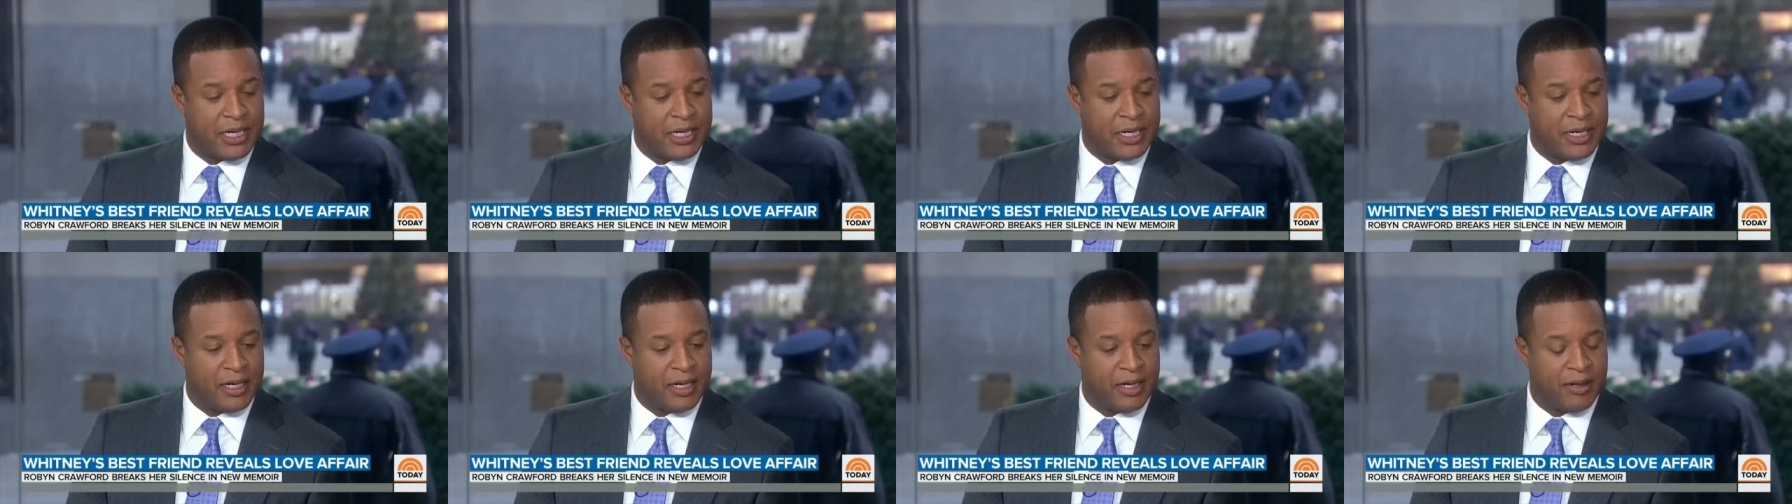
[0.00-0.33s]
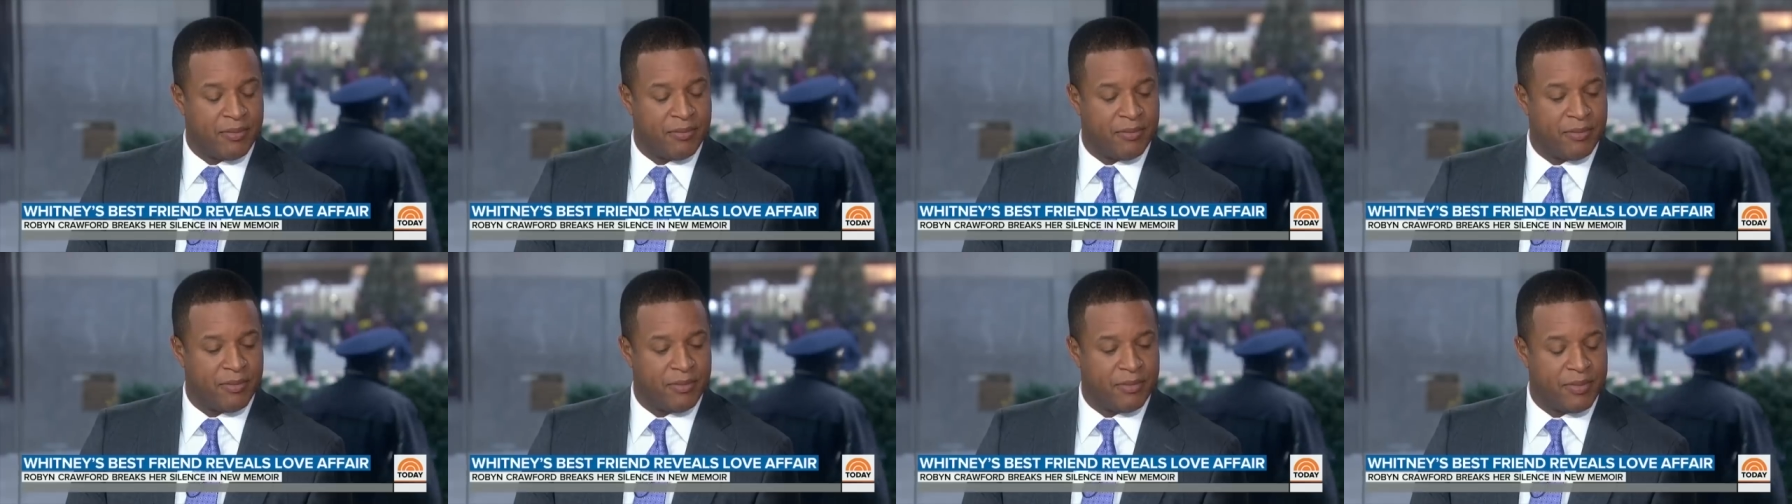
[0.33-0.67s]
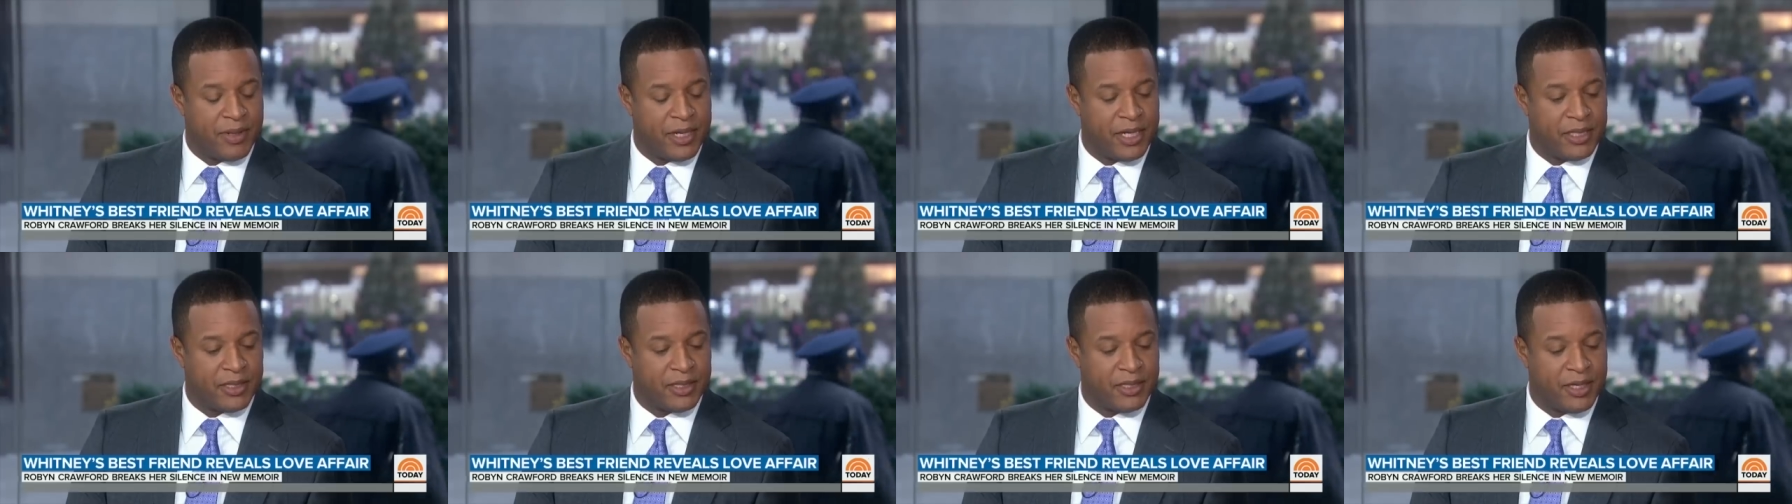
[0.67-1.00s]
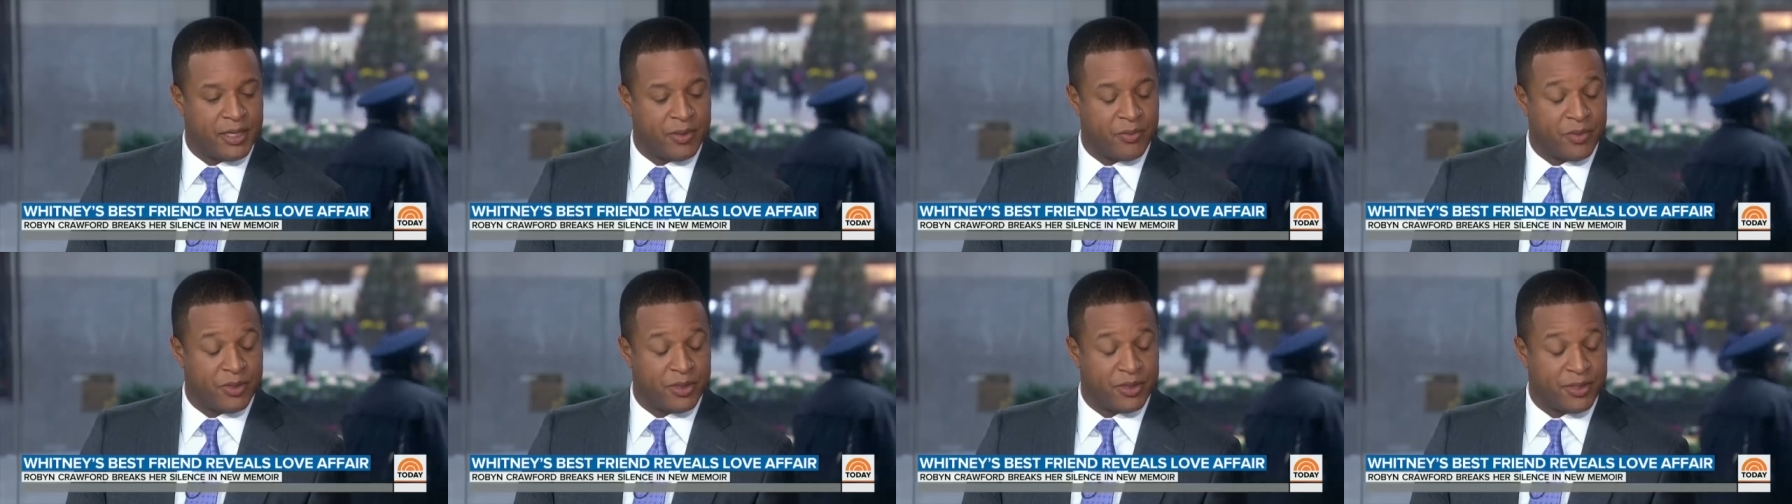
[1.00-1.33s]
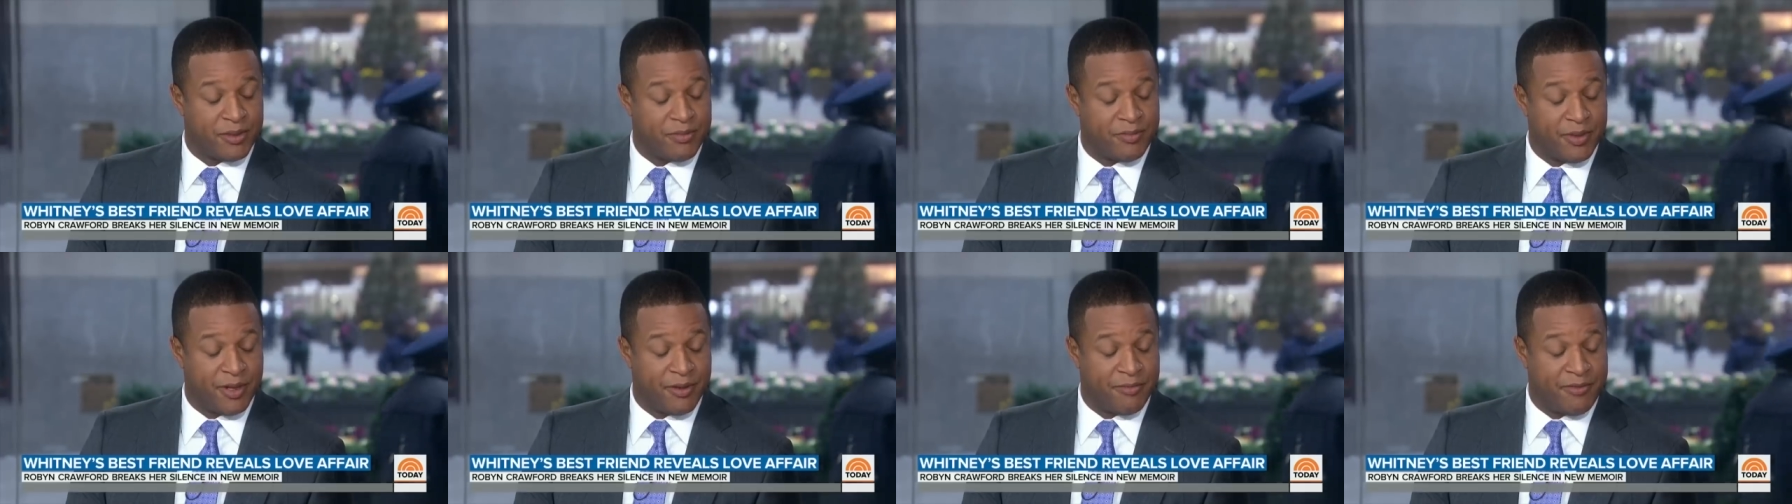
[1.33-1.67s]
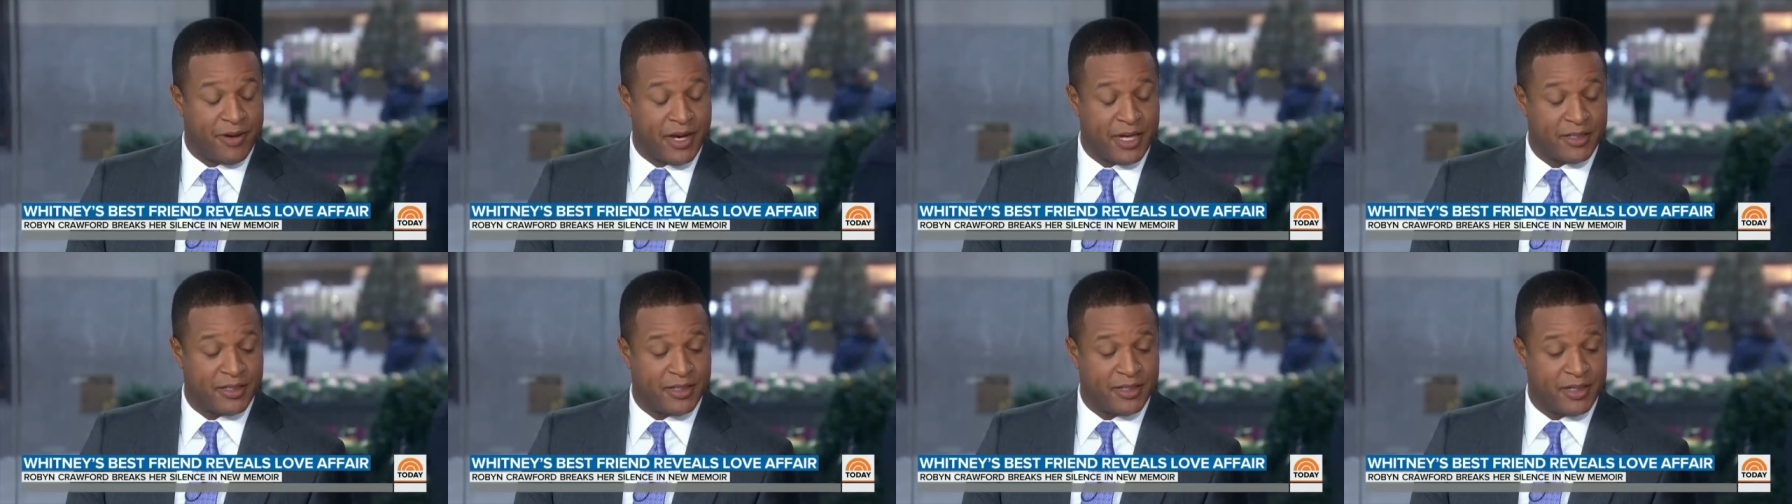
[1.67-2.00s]
Um, but it, it was a, a,
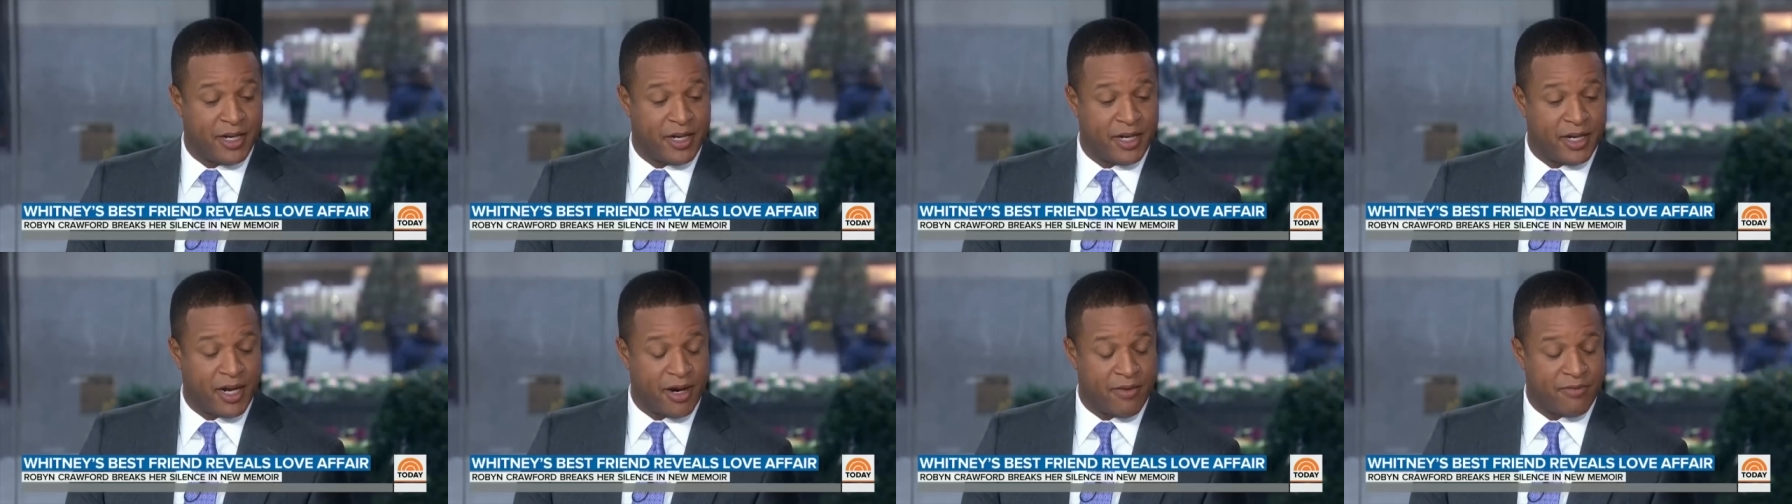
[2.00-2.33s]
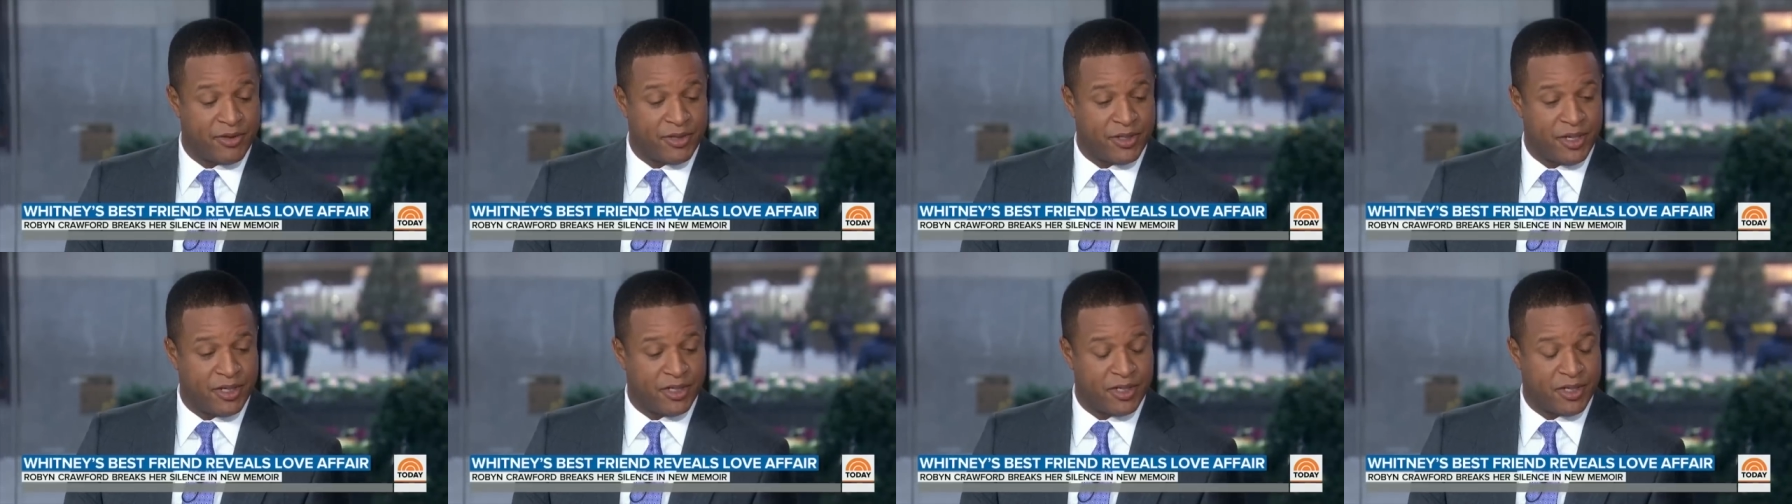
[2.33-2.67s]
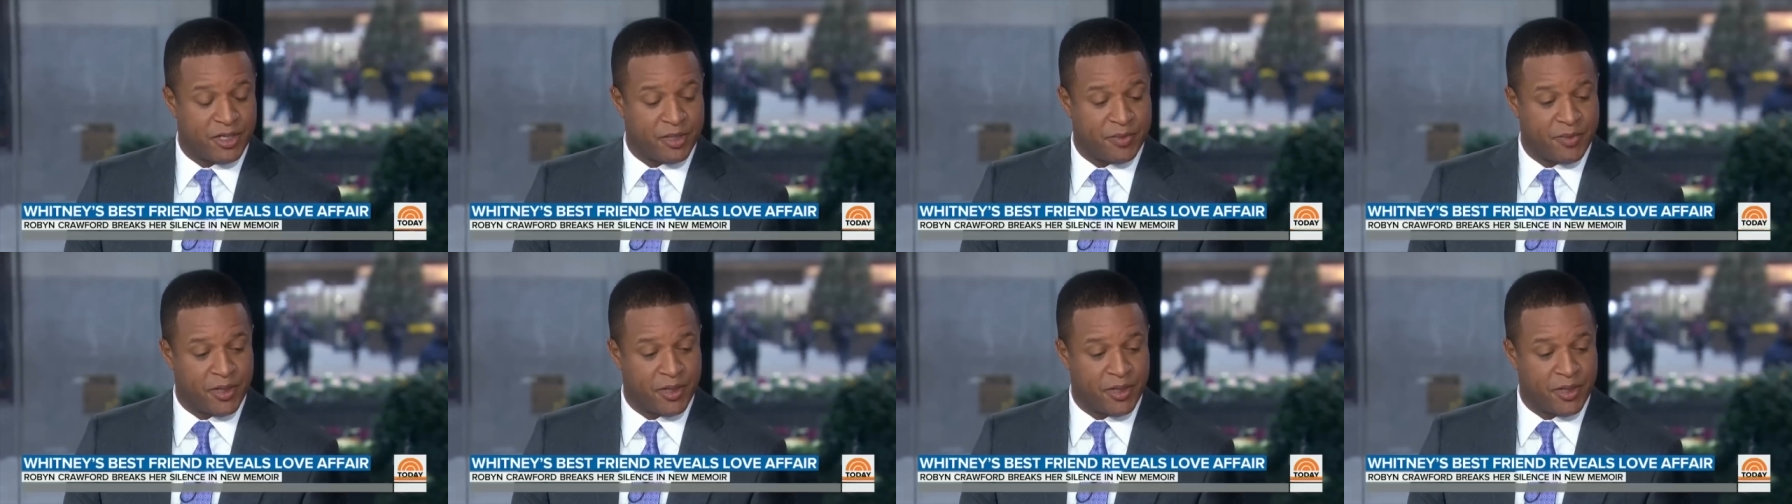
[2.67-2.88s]
fascinating conversation.